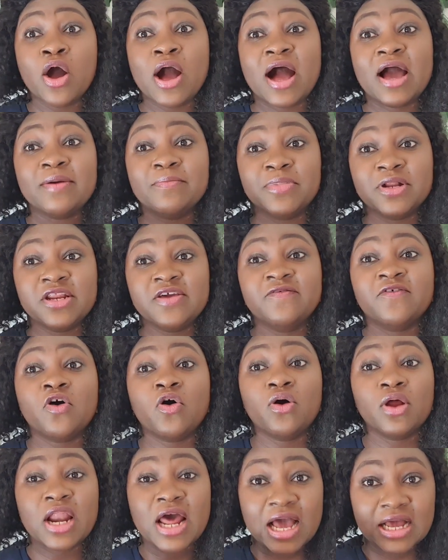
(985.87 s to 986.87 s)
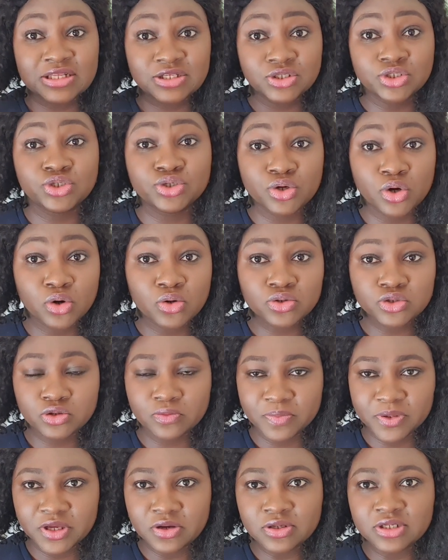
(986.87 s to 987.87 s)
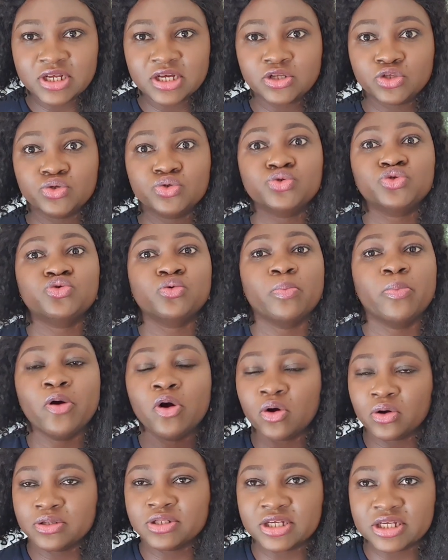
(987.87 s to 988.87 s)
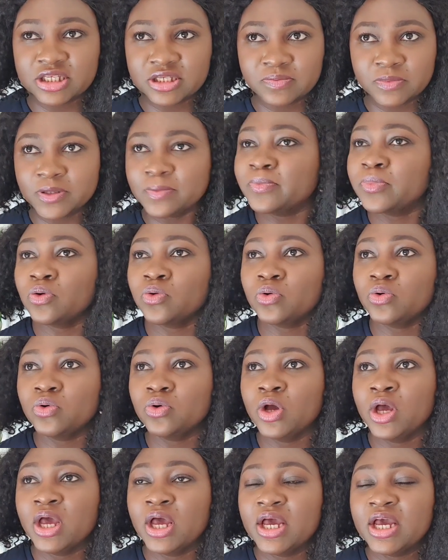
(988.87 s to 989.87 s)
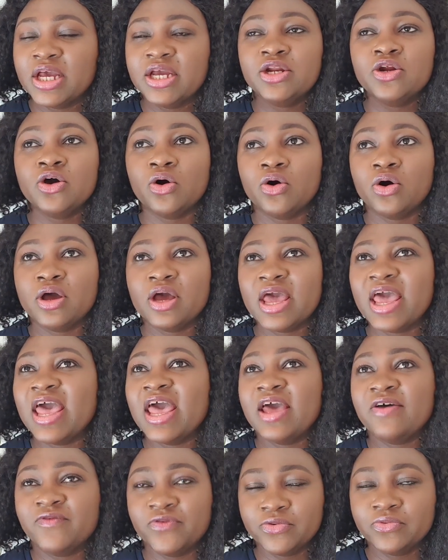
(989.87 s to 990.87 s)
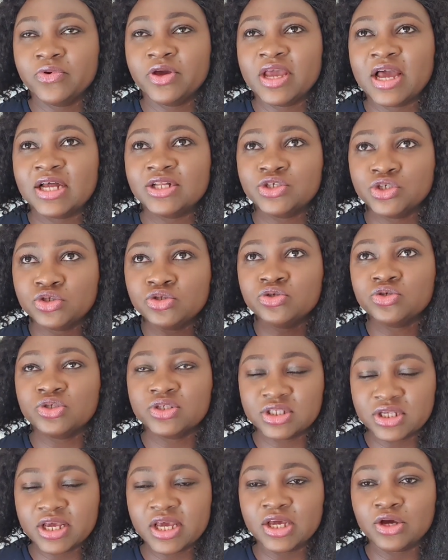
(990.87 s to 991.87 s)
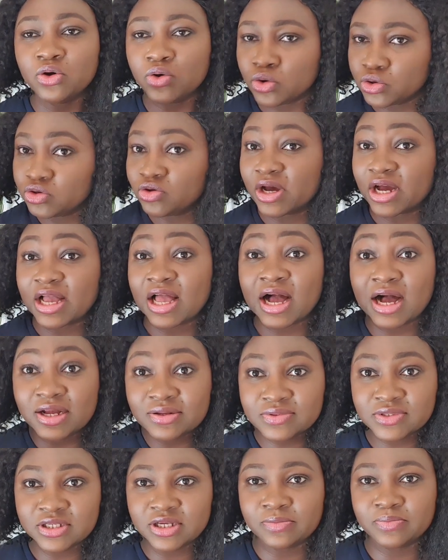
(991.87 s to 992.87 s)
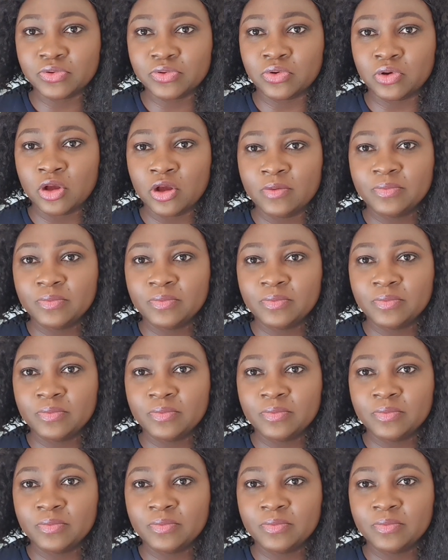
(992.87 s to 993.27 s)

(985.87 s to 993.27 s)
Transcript: I believe all hands should also be on deck to support these people in every way, and to say, oh, you're accountable,